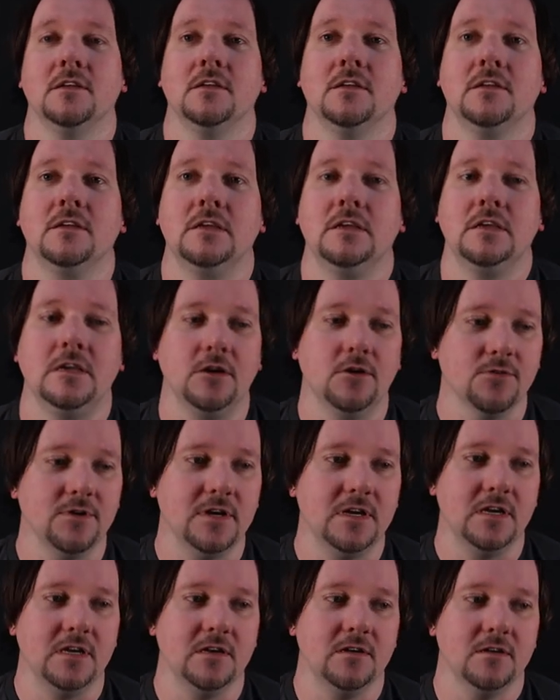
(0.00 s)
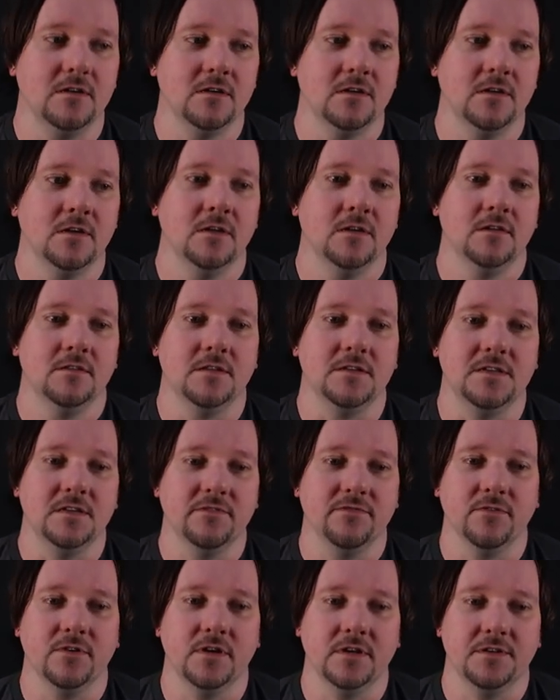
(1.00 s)
hearing the
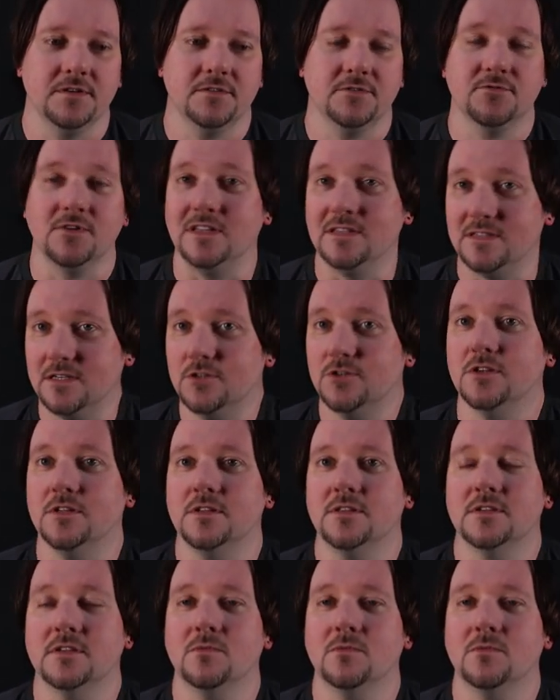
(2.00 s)
different transitions